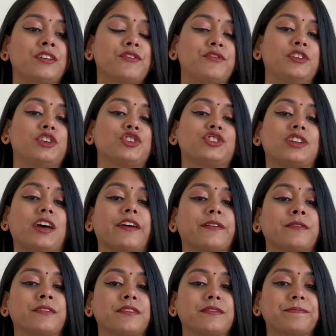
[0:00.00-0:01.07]
finish
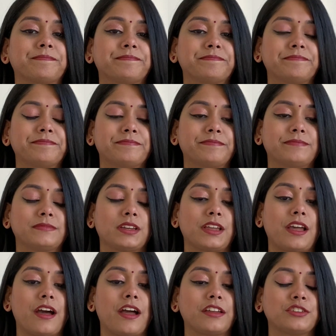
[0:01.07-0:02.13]
line. But
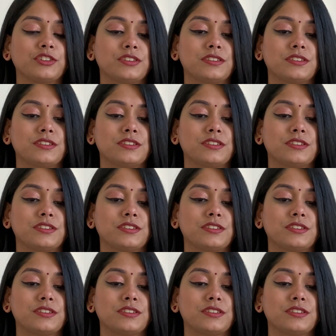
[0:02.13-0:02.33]
yeah, it